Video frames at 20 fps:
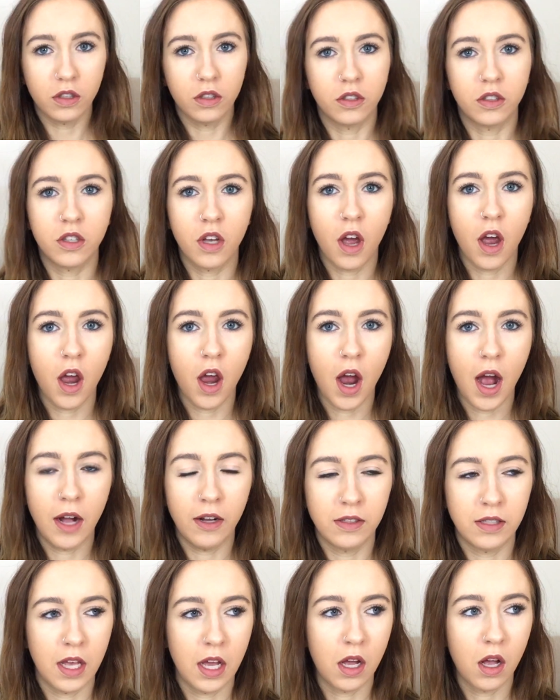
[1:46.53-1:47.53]
So
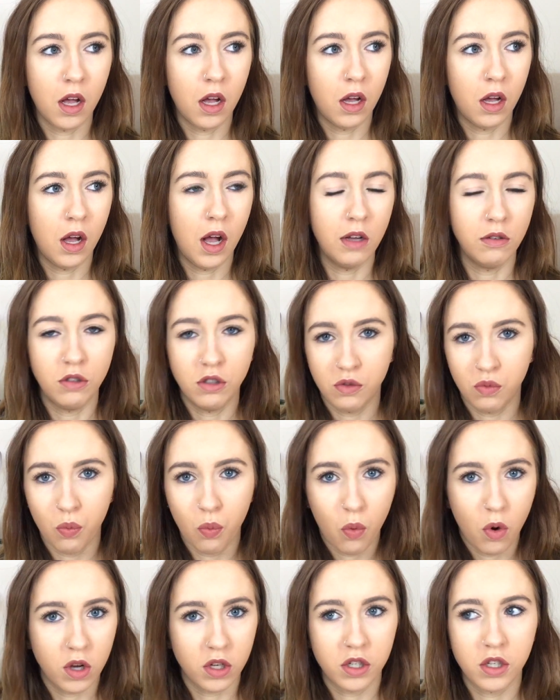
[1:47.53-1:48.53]
I was like, oh, I'll just
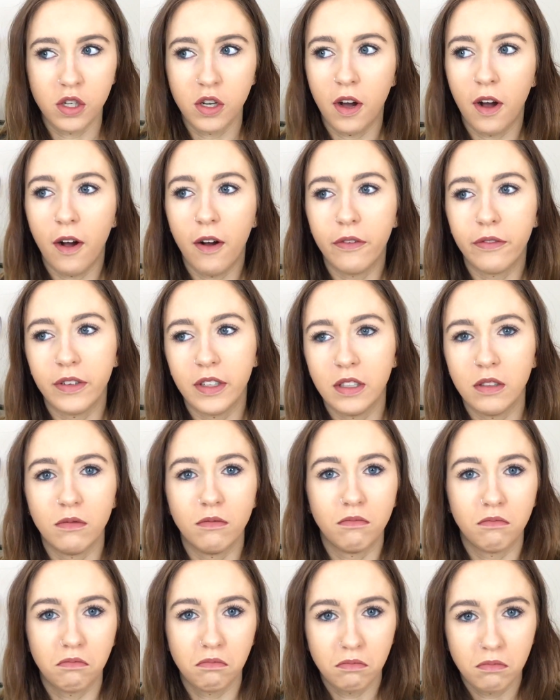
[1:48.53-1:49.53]
wash it off
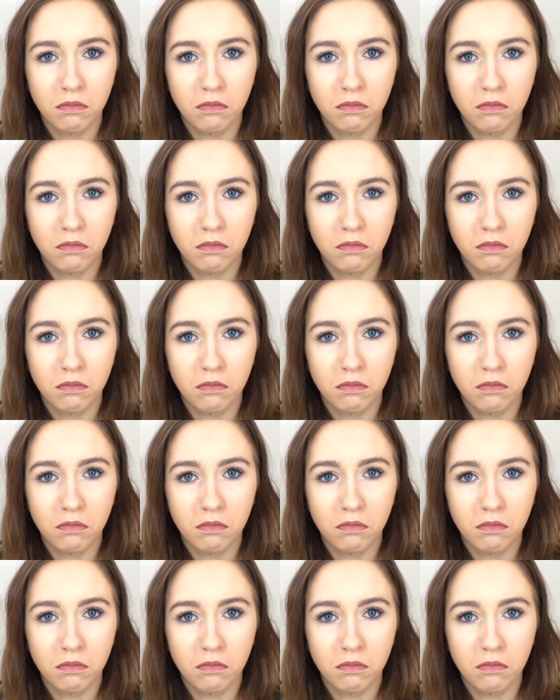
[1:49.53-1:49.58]
and,